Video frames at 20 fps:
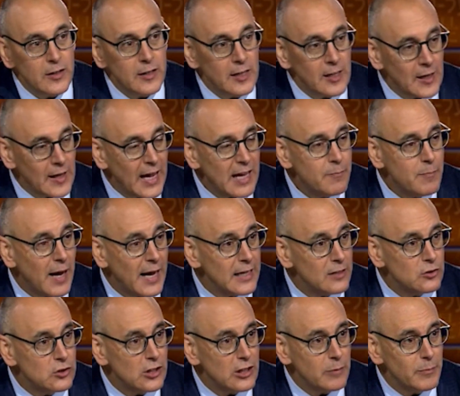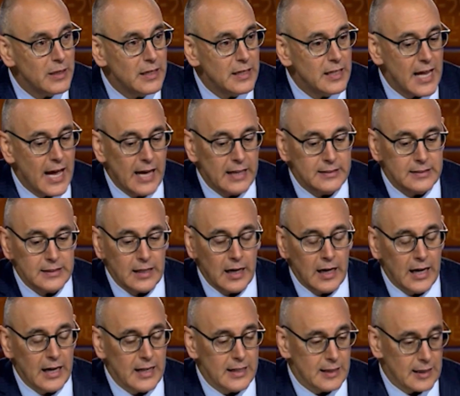led by a gentleman
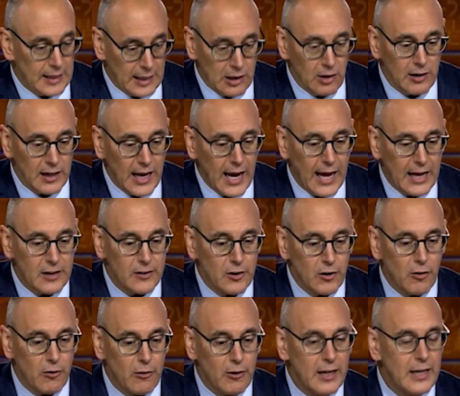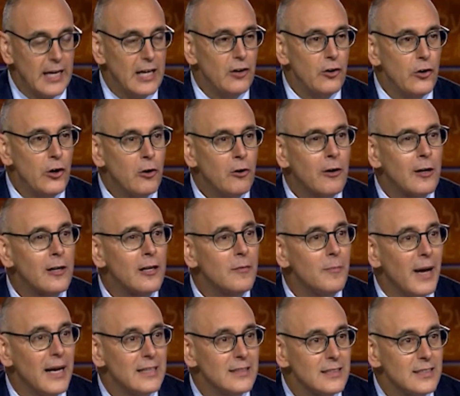that literally had a degree in nuclear
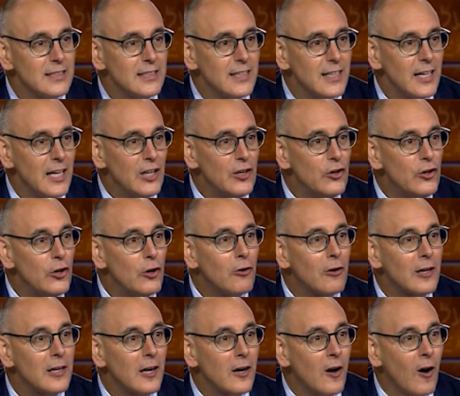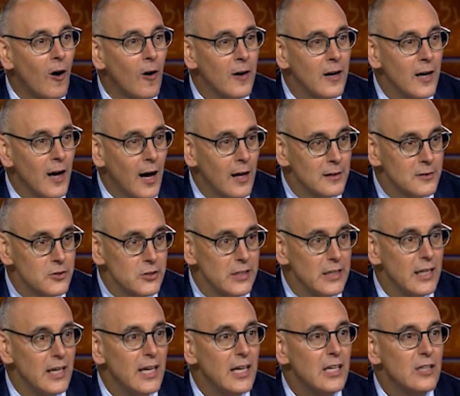medicine and nuclear
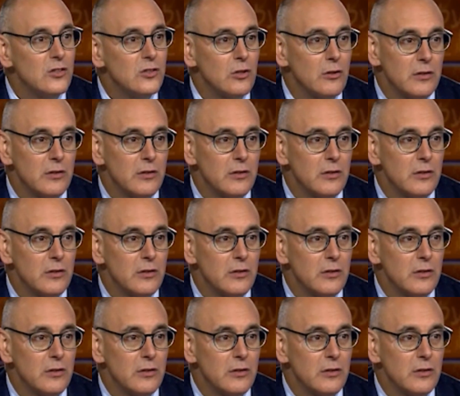cardiology. So